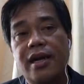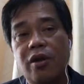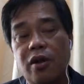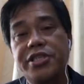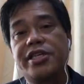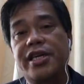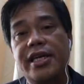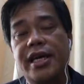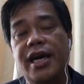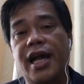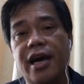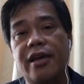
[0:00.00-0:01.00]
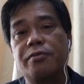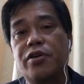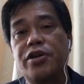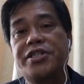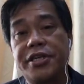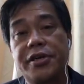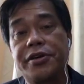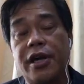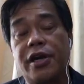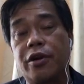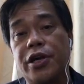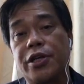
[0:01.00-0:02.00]
logically, a lot more children
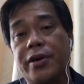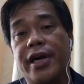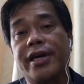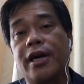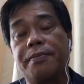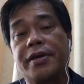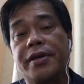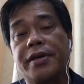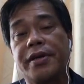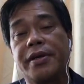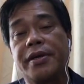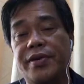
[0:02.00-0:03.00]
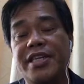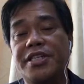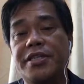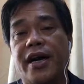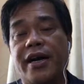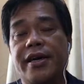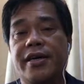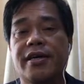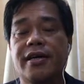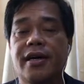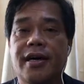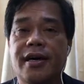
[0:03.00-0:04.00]
are going to end up in these really
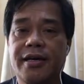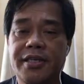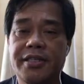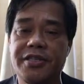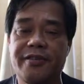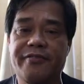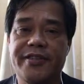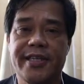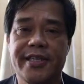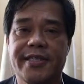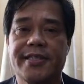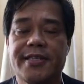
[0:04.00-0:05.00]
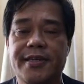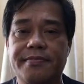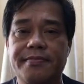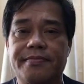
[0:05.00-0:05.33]
dire detention facilities.